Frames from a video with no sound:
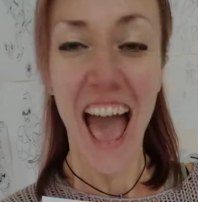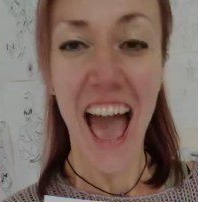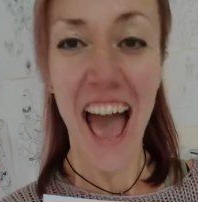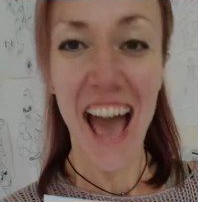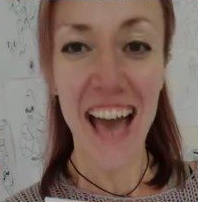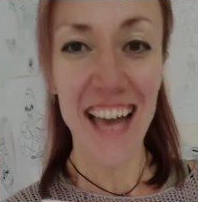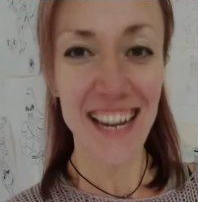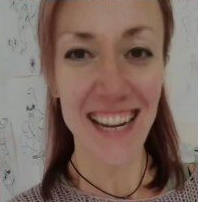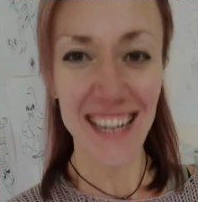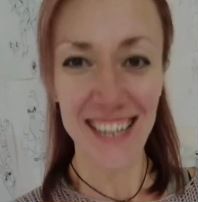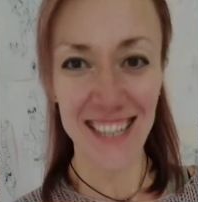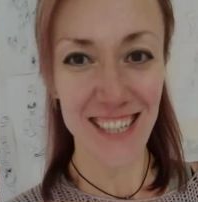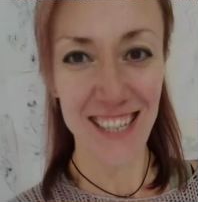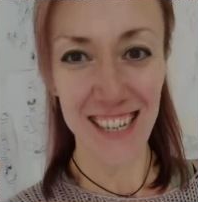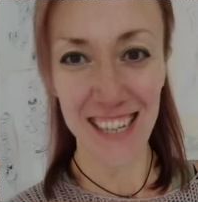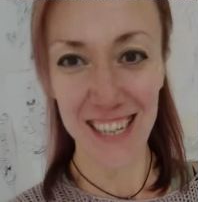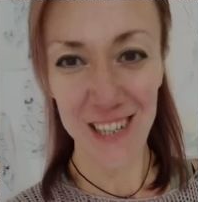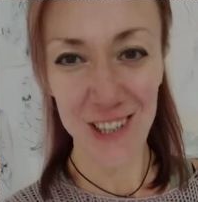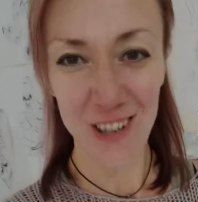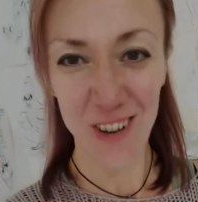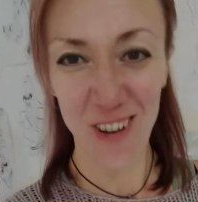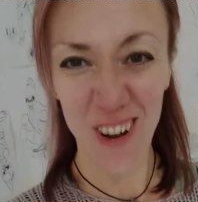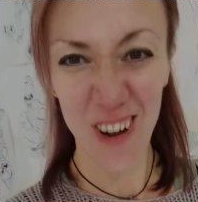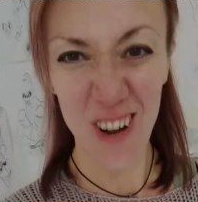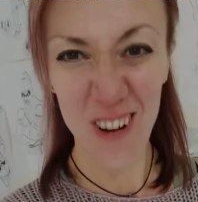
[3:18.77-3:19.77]
And actually
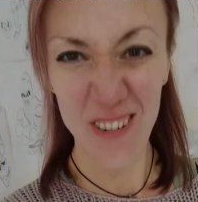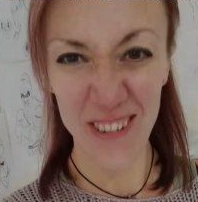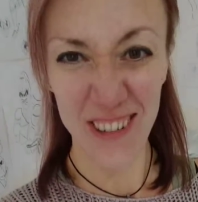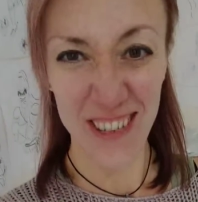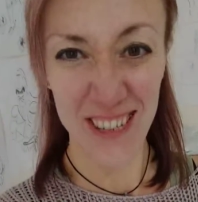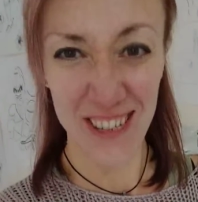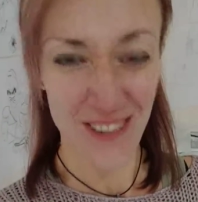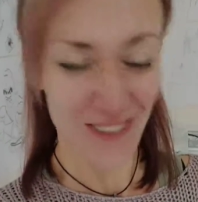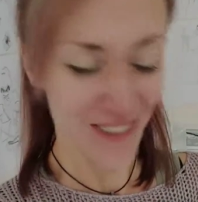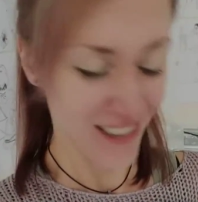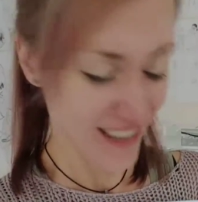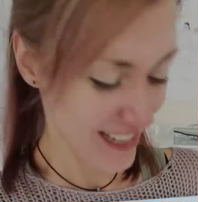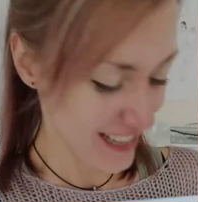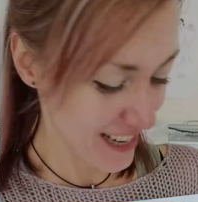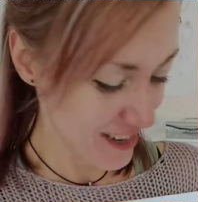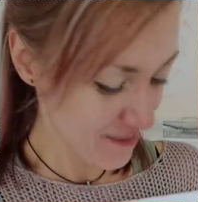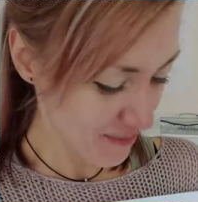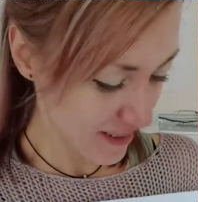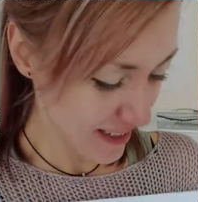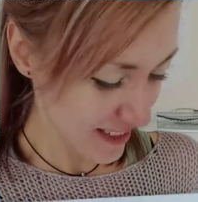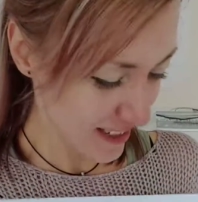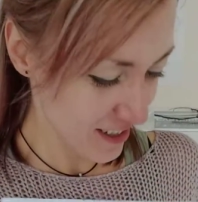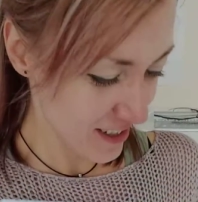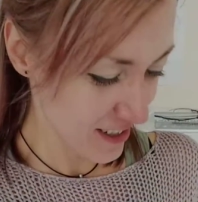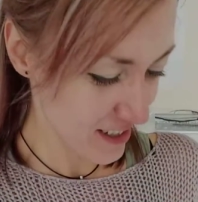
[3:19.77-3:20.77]
it's quite obvious really,
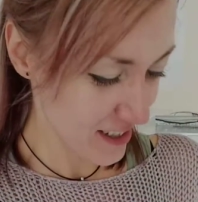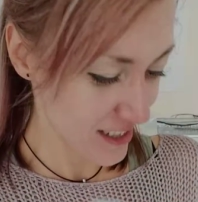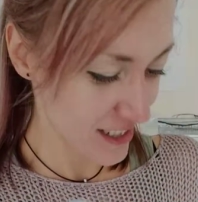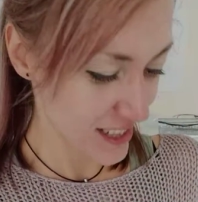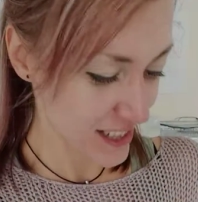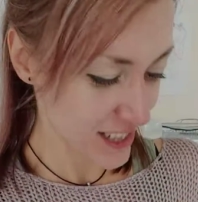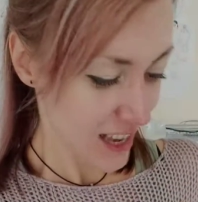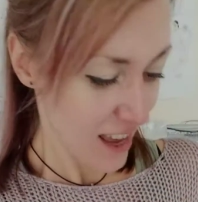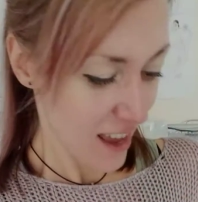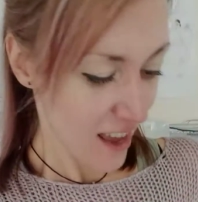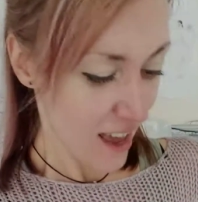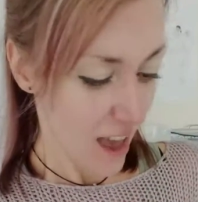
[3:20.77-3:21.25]
because